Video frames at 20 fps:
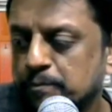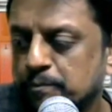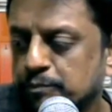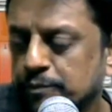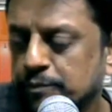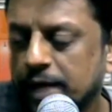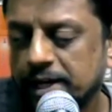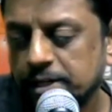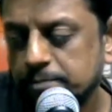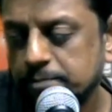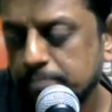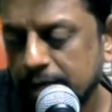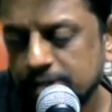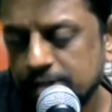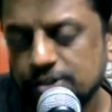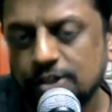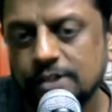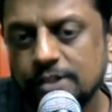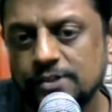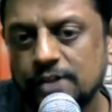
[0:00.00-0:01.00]
that it
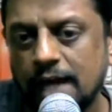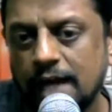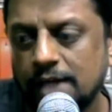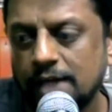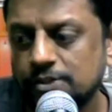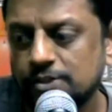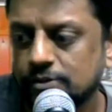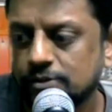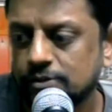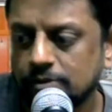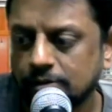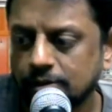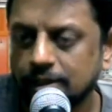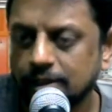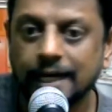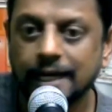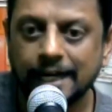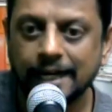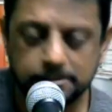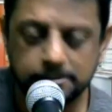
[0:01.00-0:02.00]
mentions as
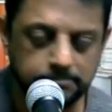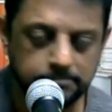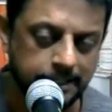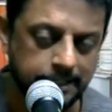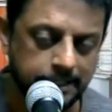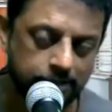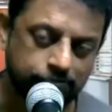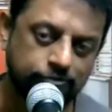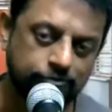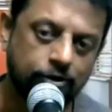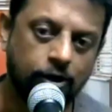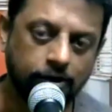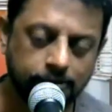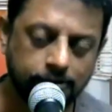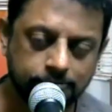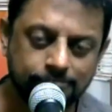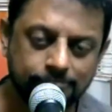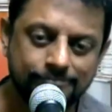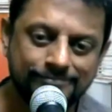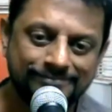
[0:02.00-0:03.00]
great men of God.
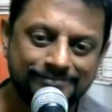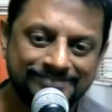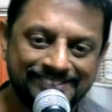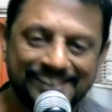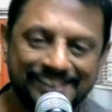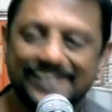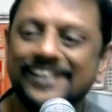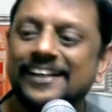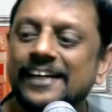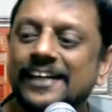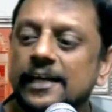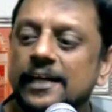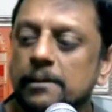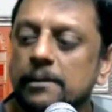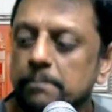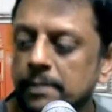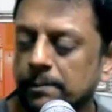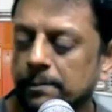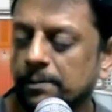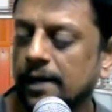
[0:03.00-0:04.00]
Okay?
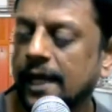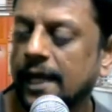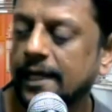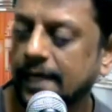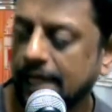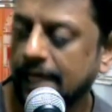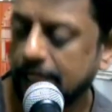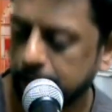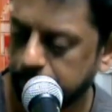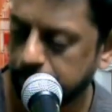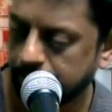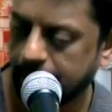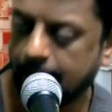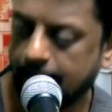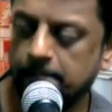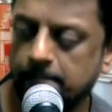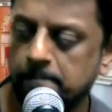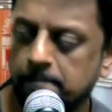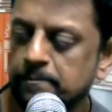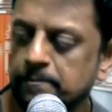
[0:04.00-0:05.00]
People like
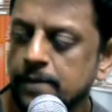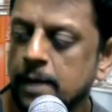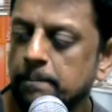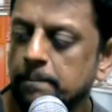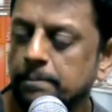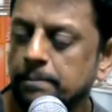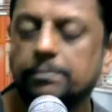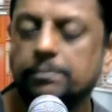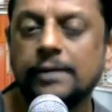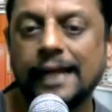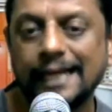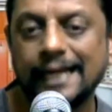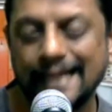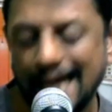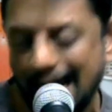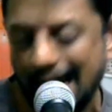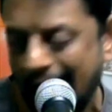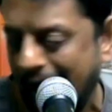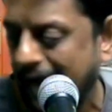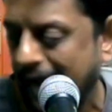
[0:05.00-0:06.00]
Abraham, people like
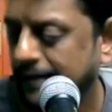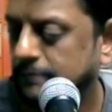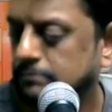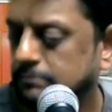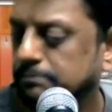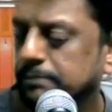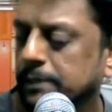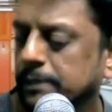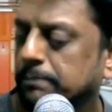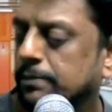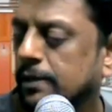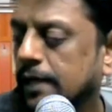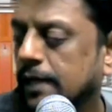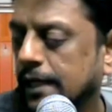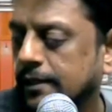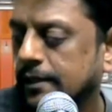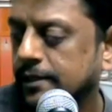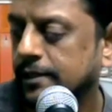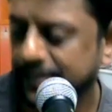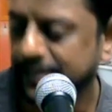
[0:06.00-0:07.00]
Adam, people
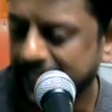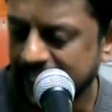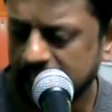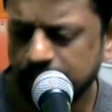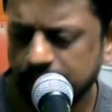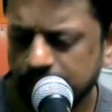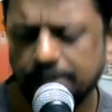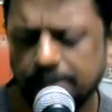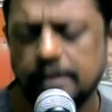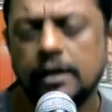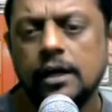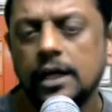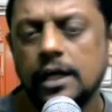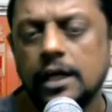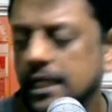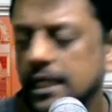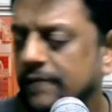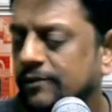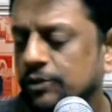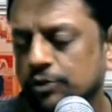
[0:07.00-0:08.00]
like David,
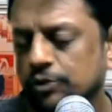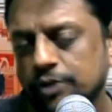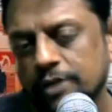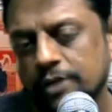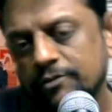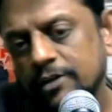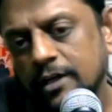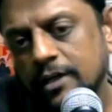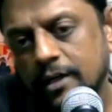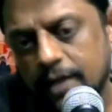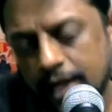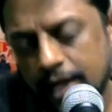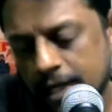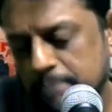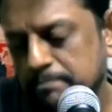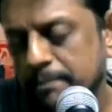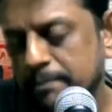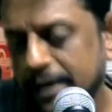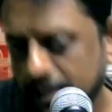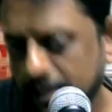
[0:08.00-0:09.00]
even though they were great
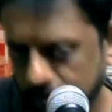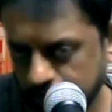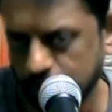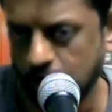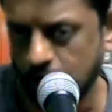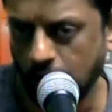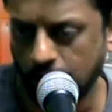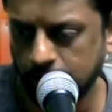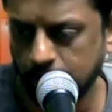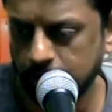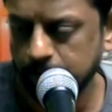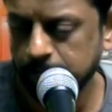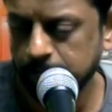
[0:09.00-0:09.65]
men of God,